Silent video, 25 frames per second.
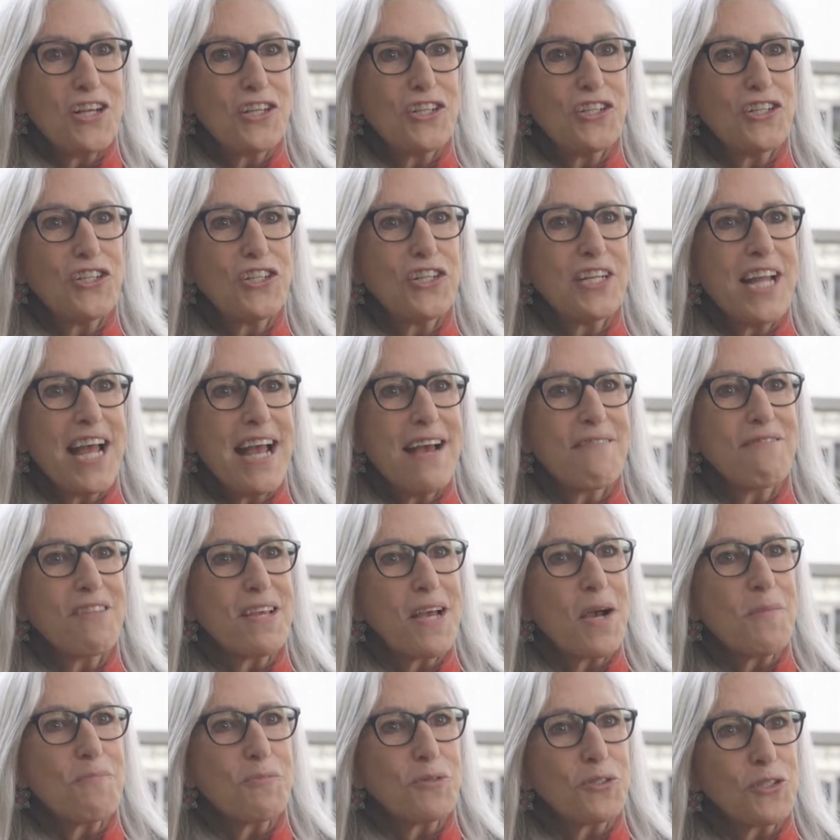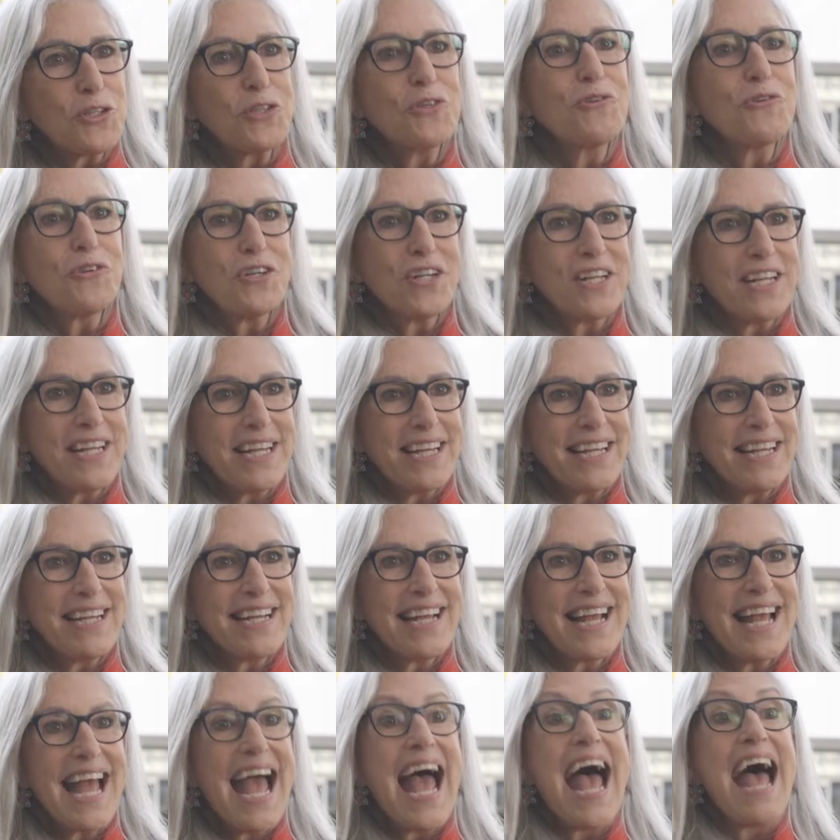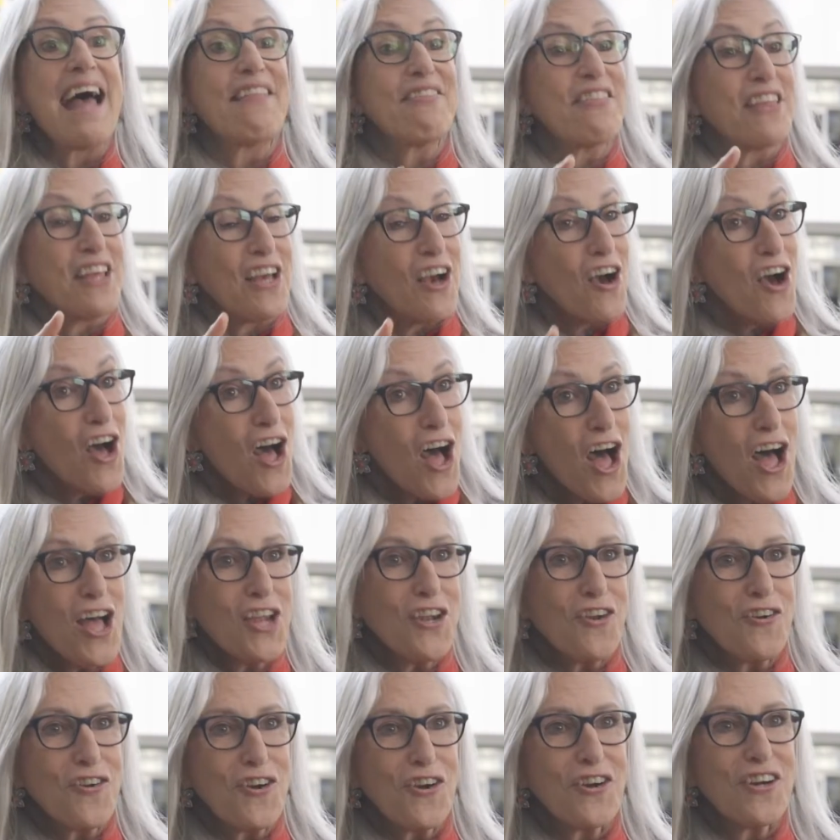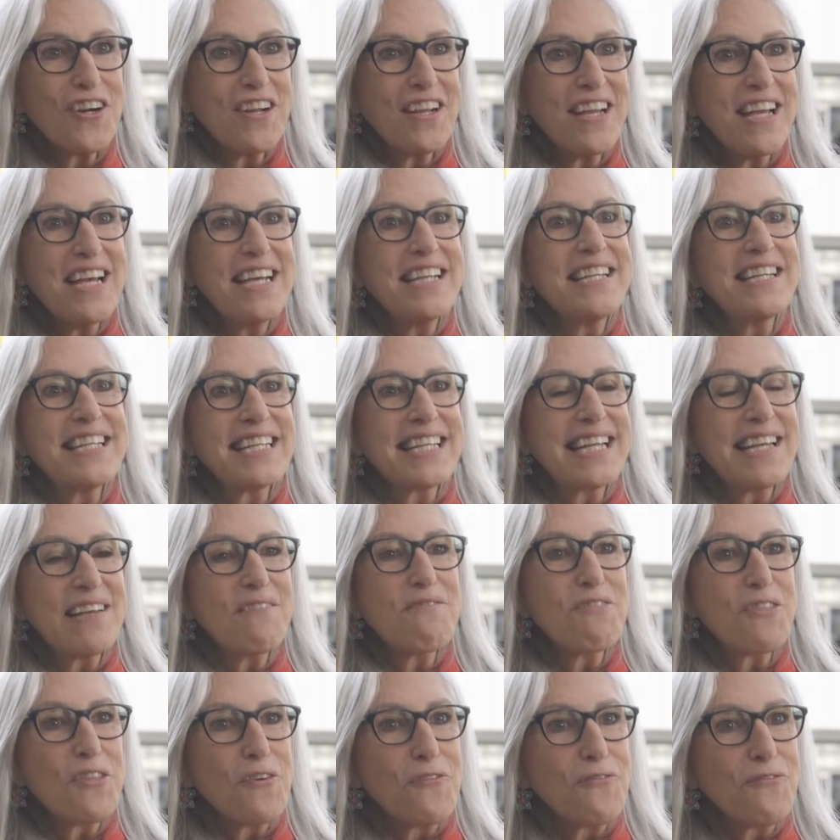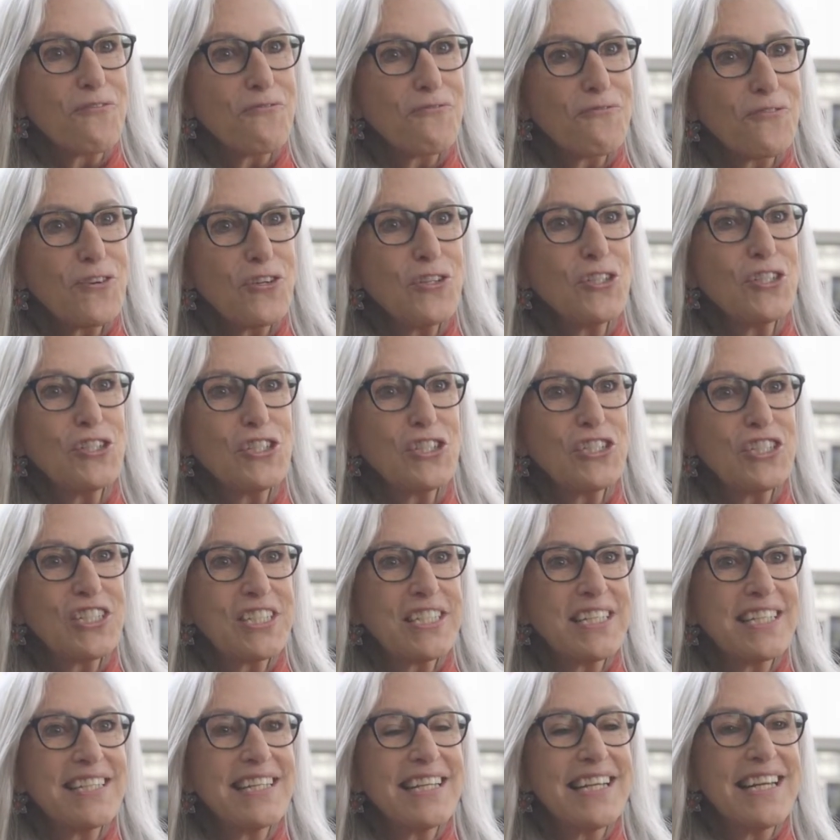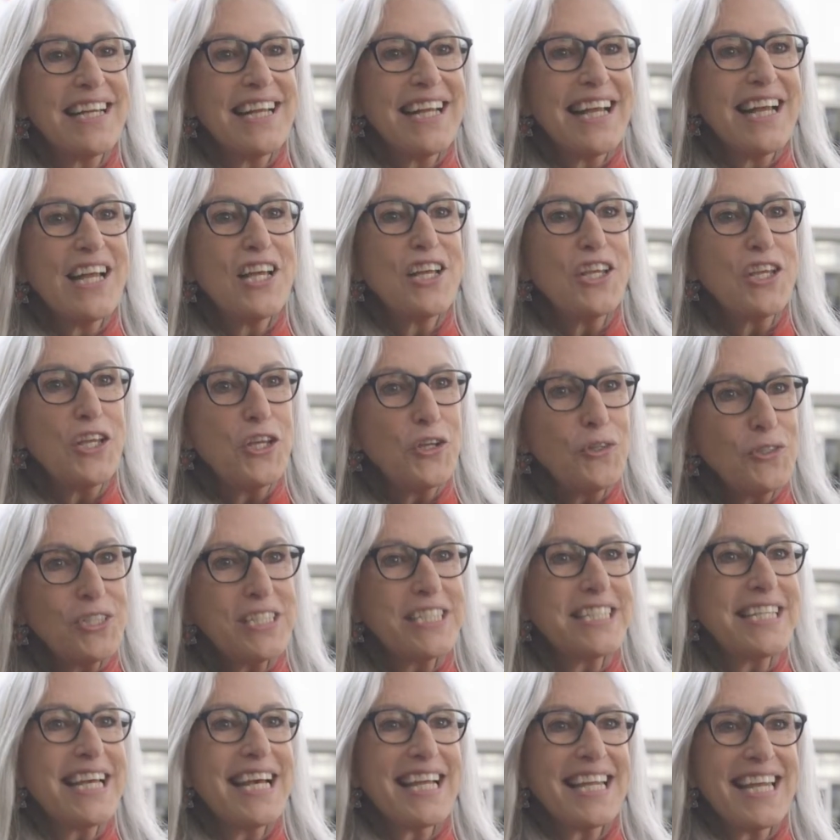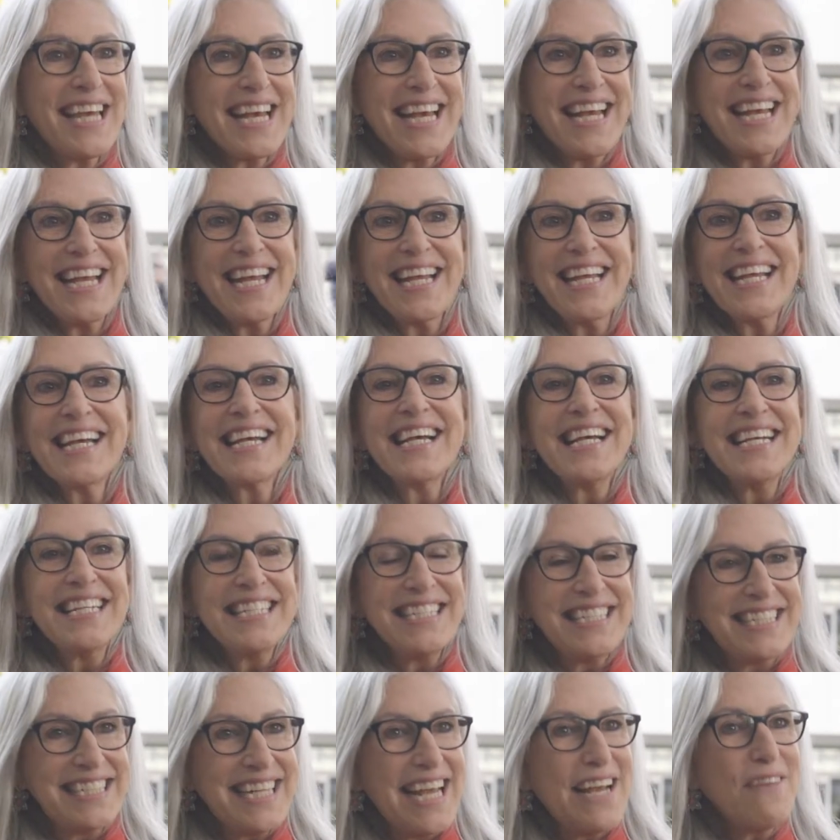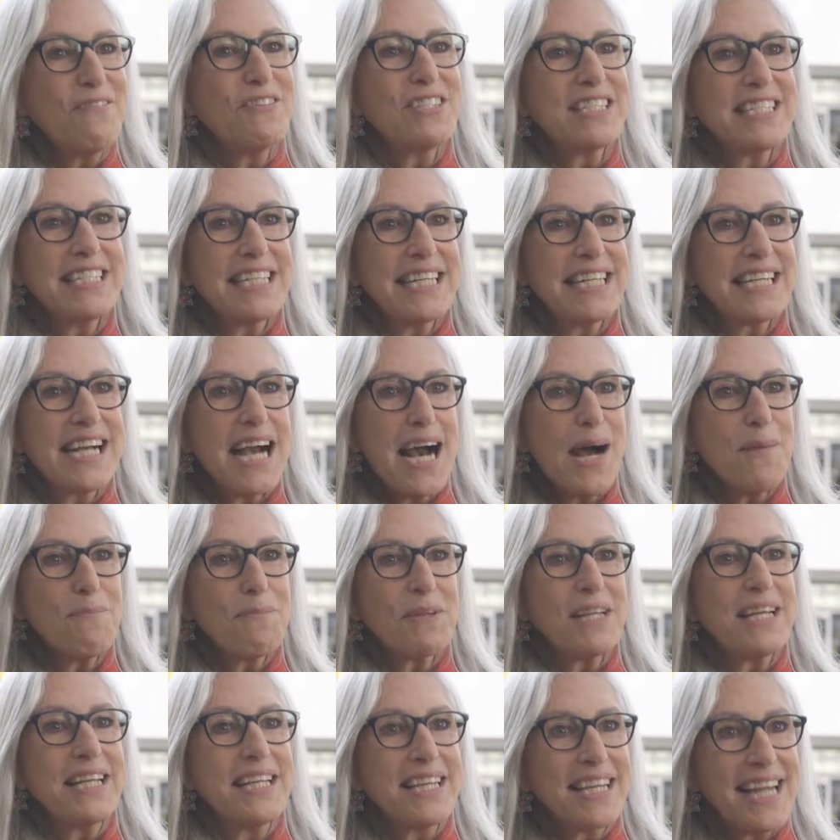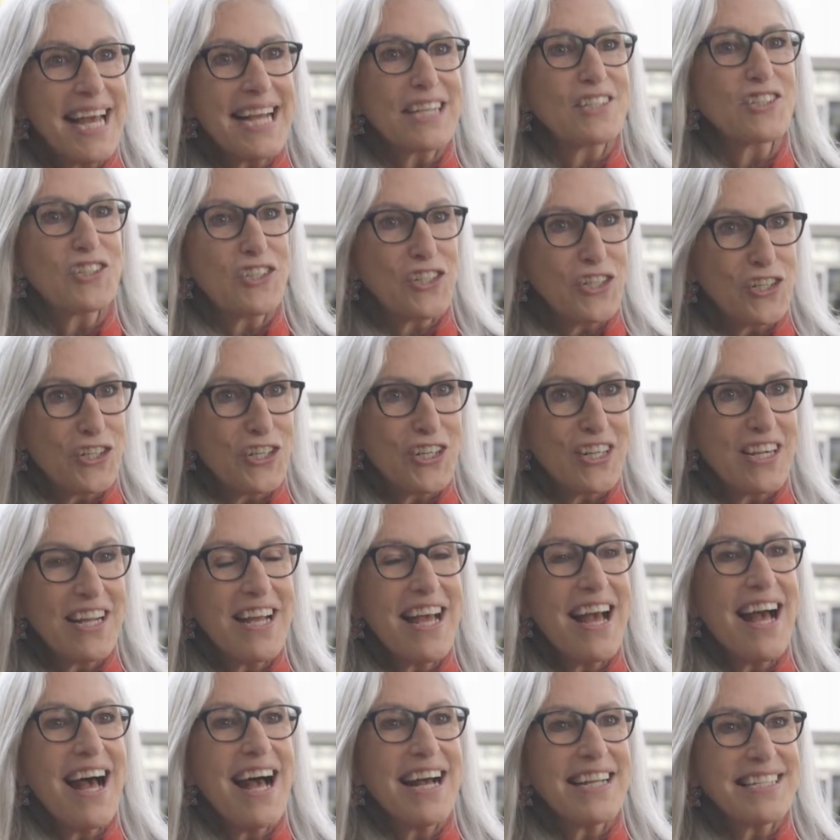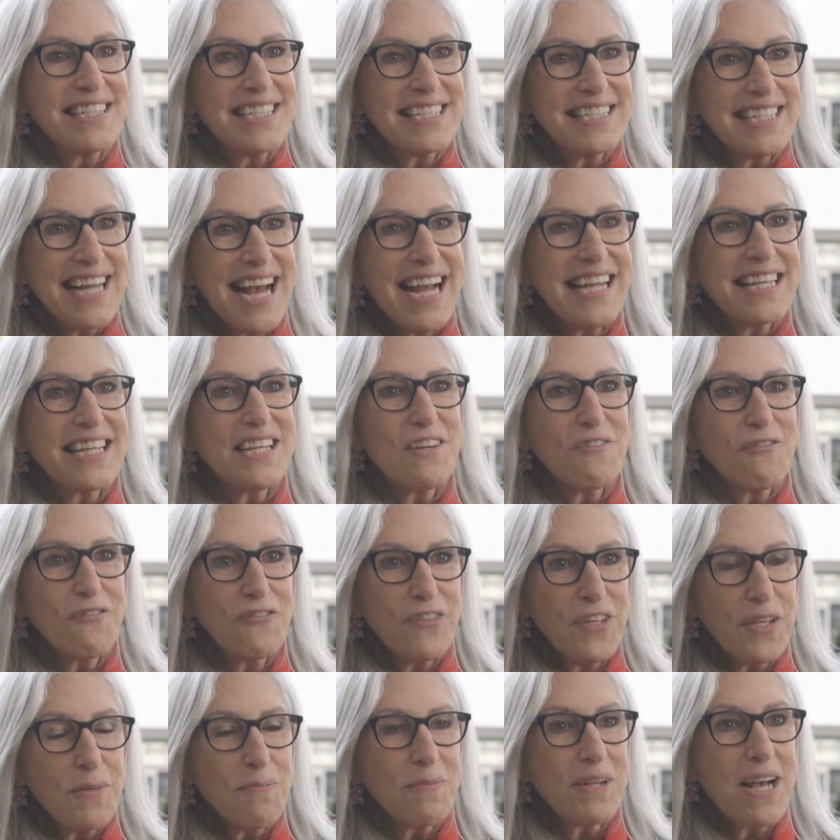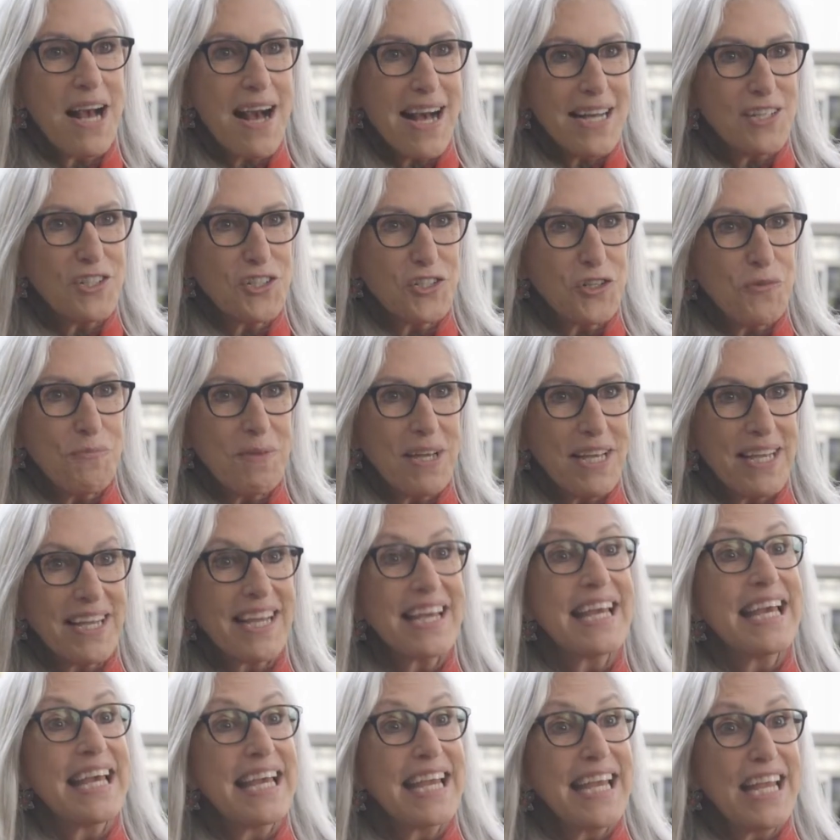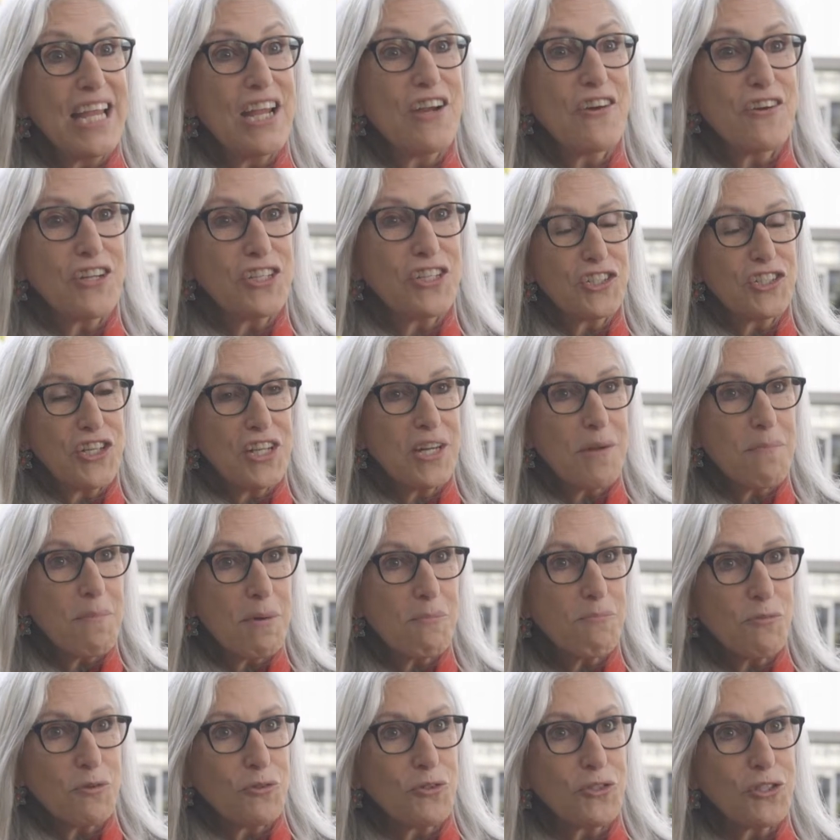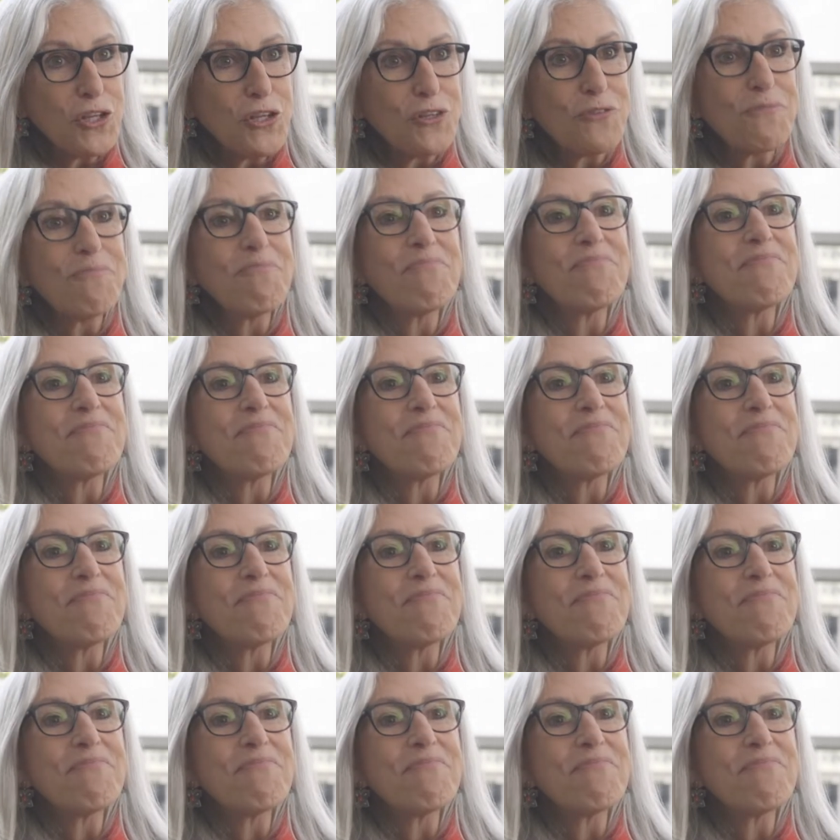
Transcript: should have the opportunity and the honor to give the first UCLA David C. Copley lecture on silent film costuming here Cinema Muto.